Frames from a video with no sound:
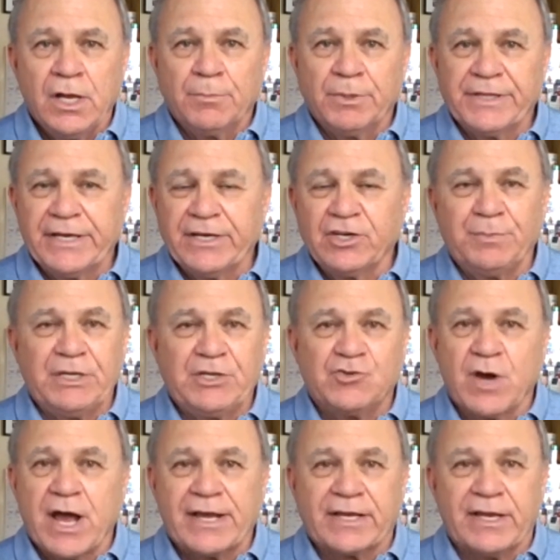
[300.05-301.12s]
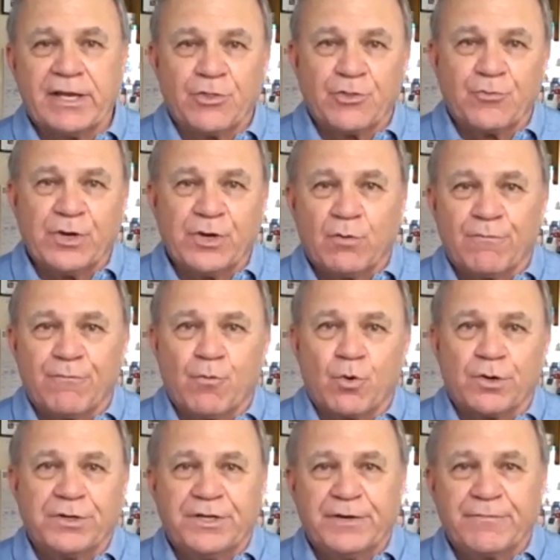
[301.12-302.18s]
but they could be tracking 3 or 4
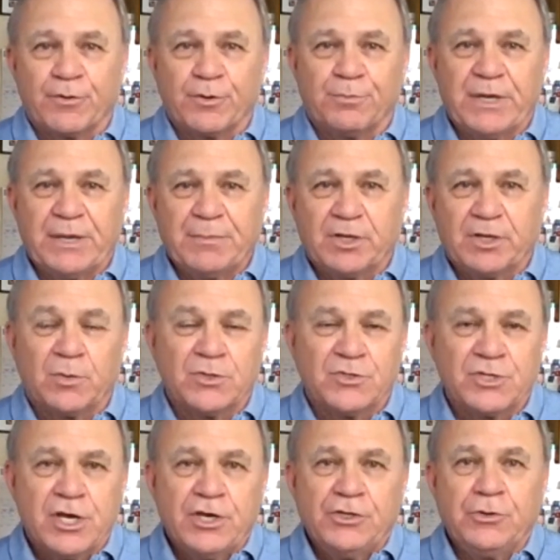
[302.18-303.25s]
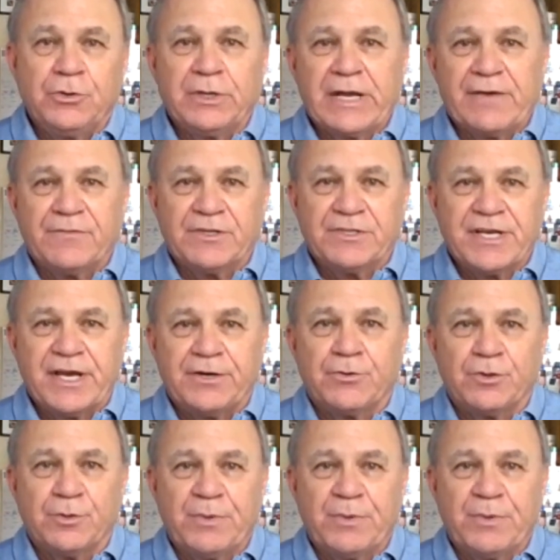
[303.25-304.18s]
different people. In other words, you could have the tender, the